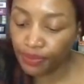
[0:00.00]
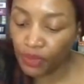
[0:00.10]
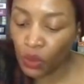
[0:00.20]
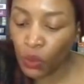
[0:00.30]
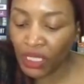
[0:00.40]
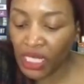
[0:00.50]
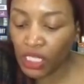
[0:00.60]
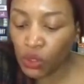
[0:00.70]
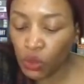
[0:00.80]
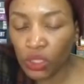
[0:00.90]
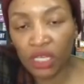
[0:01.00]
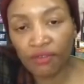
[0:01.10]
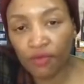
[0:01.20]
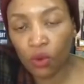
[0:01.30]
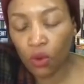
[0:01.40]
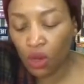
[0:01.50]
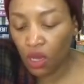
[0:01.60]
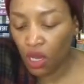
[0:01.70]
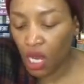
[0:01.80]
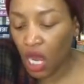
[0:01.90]
What are you looking for?
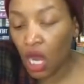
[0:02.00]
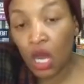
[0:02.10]
I